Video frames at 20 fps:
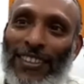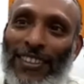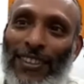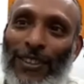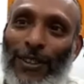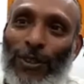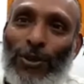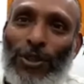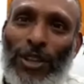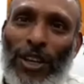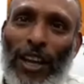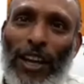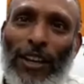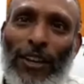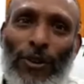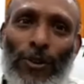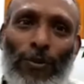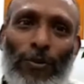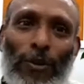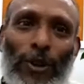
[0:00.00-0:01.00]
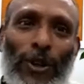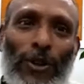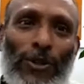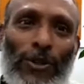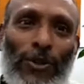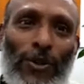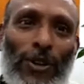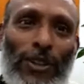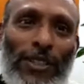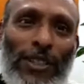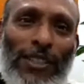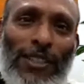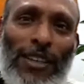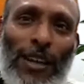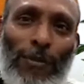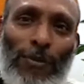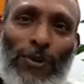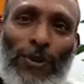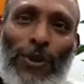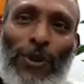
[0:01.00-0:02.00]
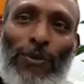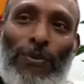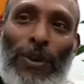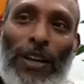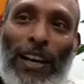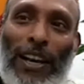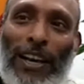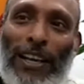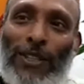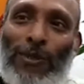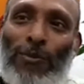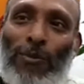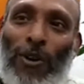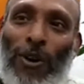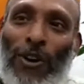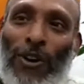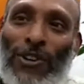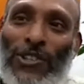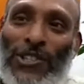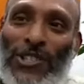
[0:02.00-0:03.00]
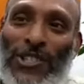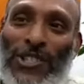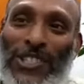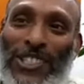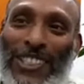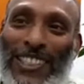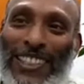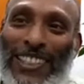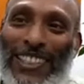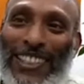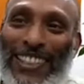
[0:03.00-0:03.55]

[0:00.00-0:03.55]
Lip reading: To shake you because you are just absorbing like a sponge.